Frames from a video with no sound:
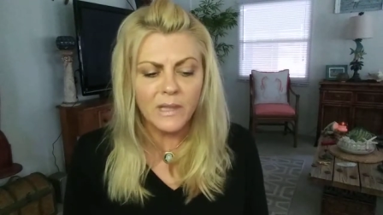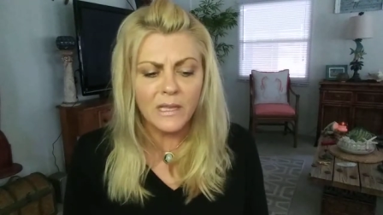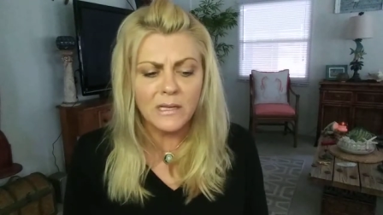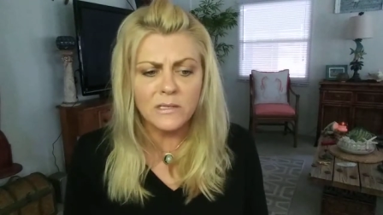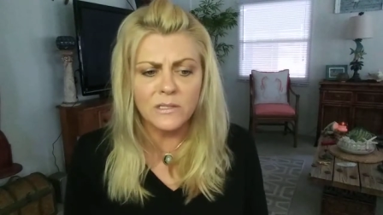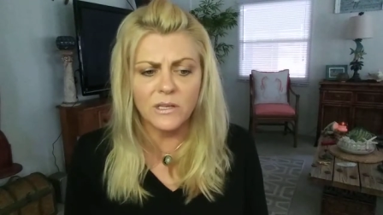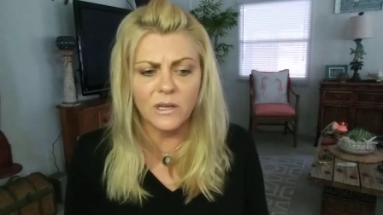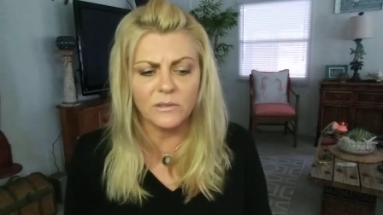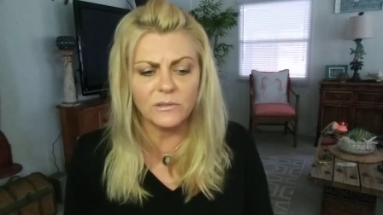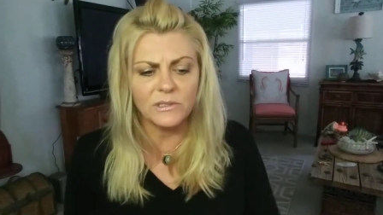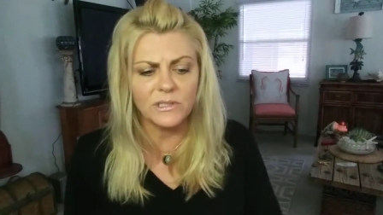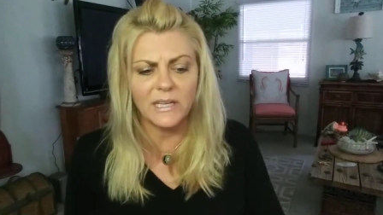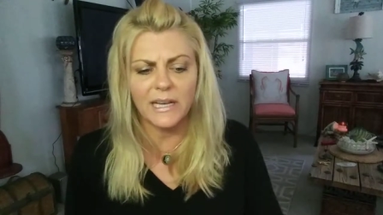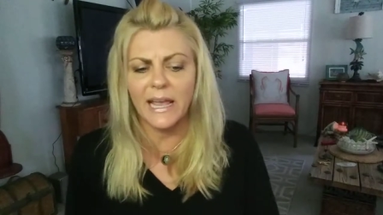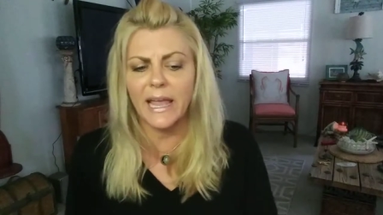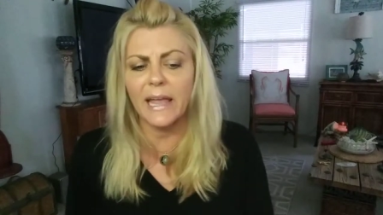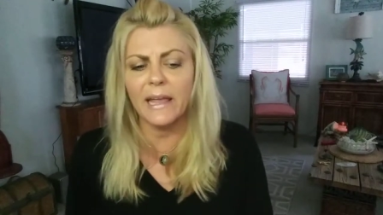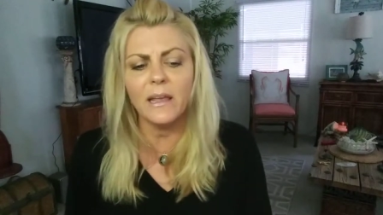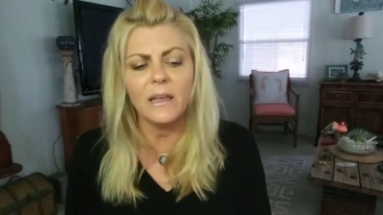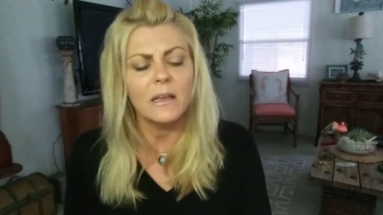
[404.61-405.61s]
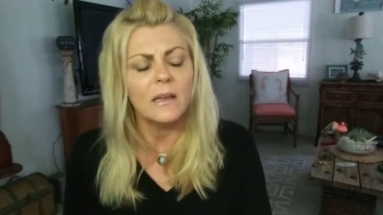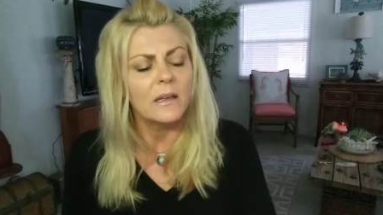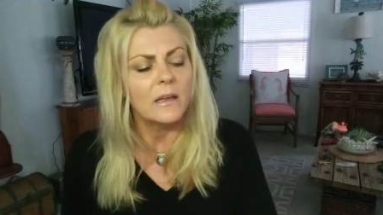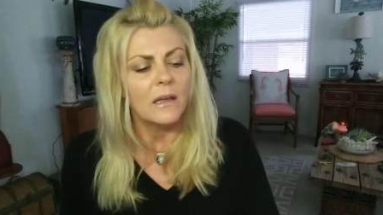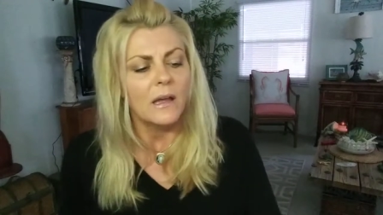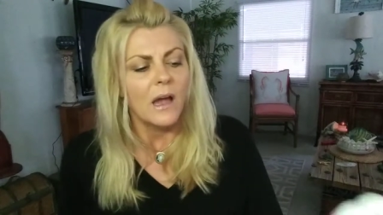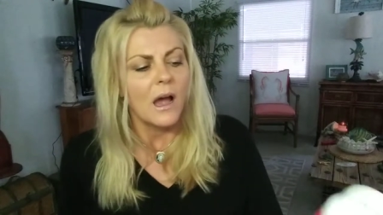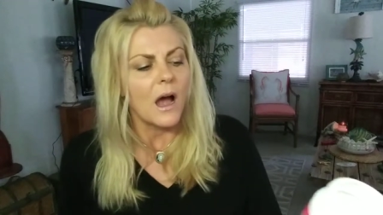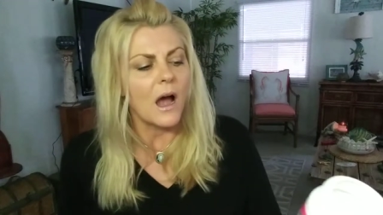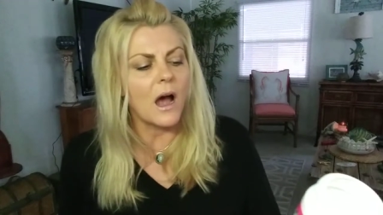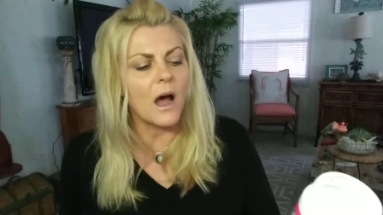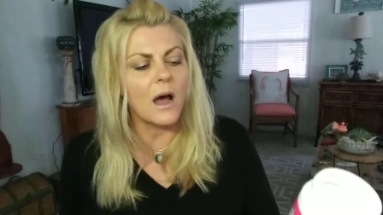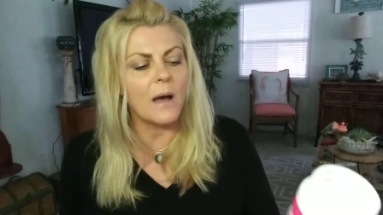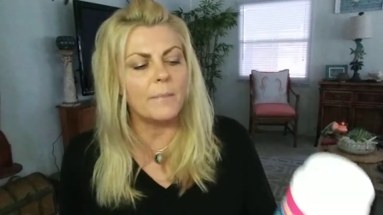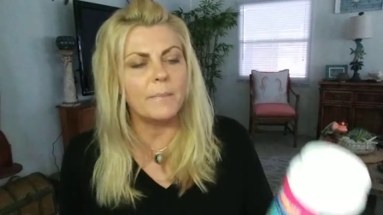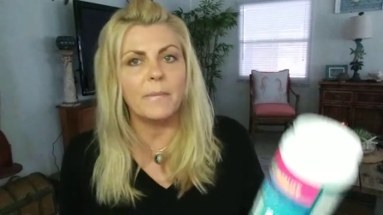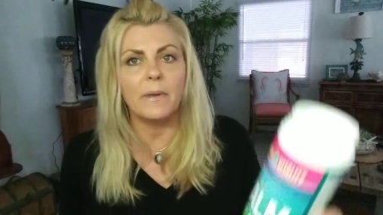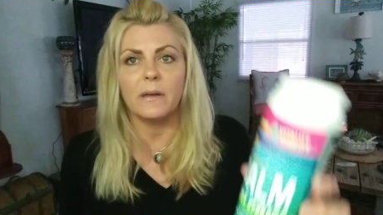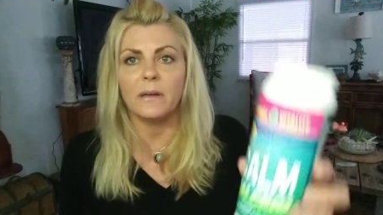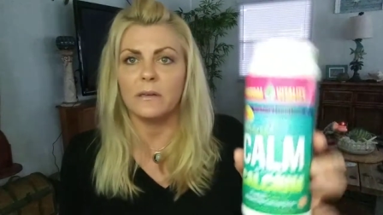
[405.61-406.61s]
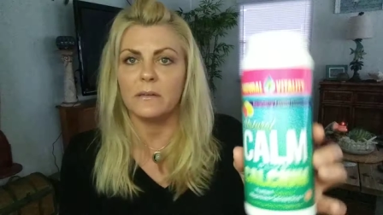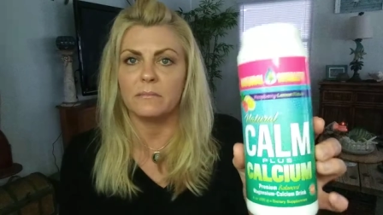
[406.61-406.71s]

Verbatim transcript: So today, um,